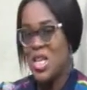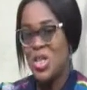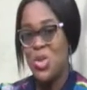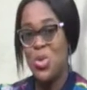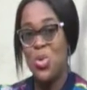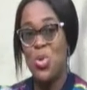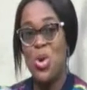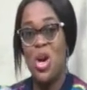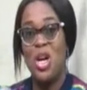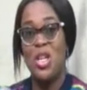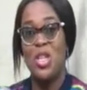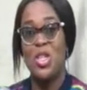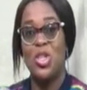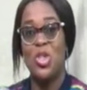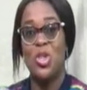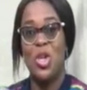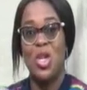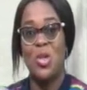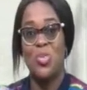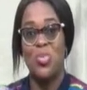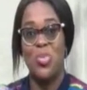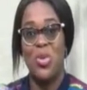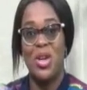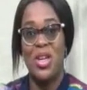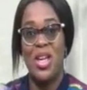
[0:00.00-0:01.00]
So we'll go on a
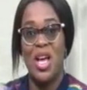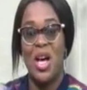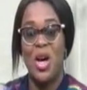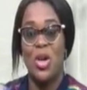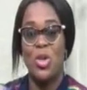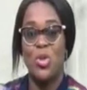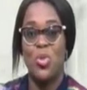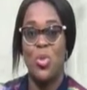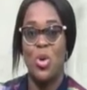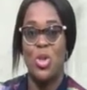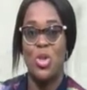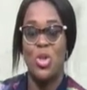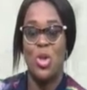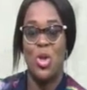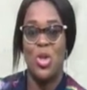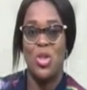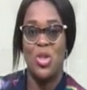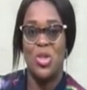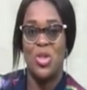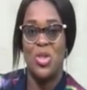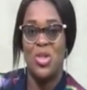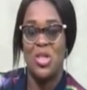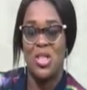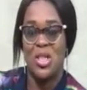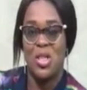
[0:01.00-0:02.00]
short break. Healthwatch
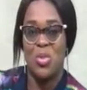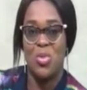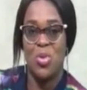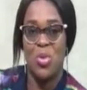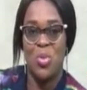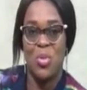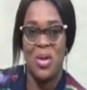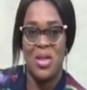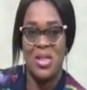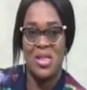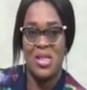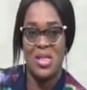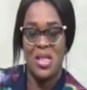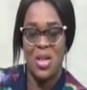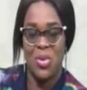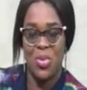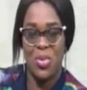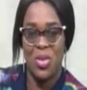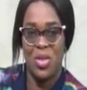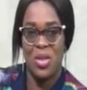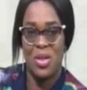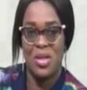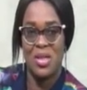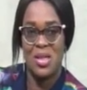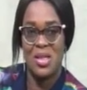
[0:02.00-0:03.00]
continues in a moment. Stay
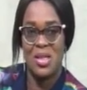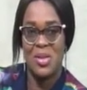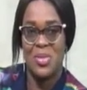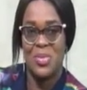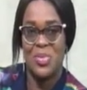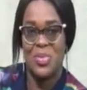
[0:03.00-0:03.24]
with us.